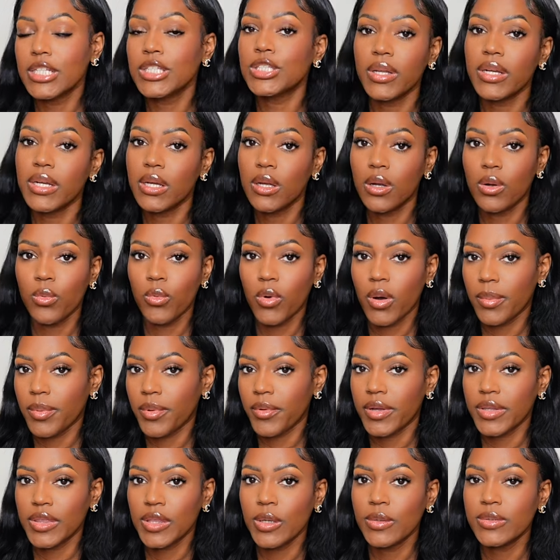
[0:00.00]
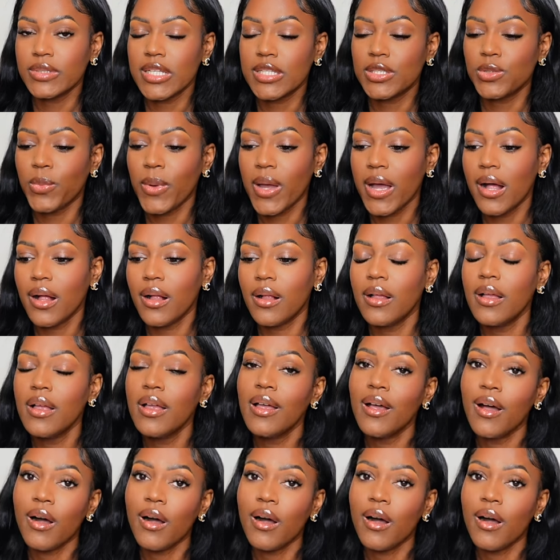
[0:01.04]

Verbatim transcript: So I'm gonna incorporate those as well.